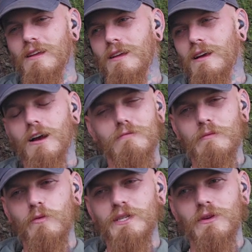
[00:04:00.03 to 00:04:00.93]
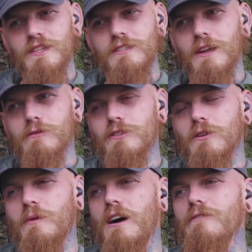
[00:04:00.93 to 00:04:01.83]
I can't remember which one the study was
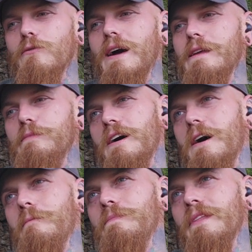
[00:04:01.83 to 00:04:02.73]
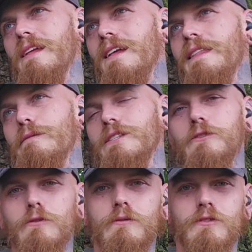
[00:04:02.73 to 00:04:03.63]
on either way, but um, there was
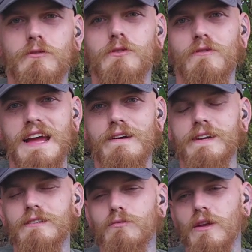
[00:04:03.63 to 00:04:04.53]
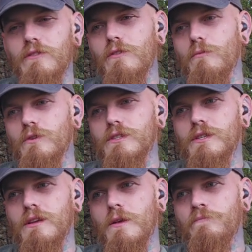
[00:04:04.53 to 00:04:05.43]
two two sort of areas. One of them
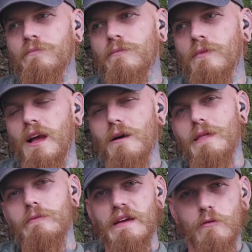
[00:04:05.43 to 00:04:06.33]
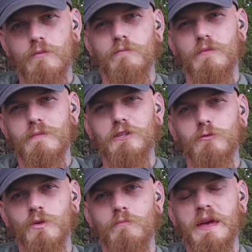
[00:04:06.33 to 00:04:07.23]
was um, they, they were the
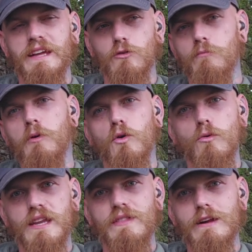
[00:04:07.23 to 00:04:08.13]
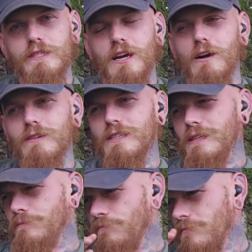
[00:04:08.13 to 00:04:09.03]
mushrooms were picked or pulled in their entirety.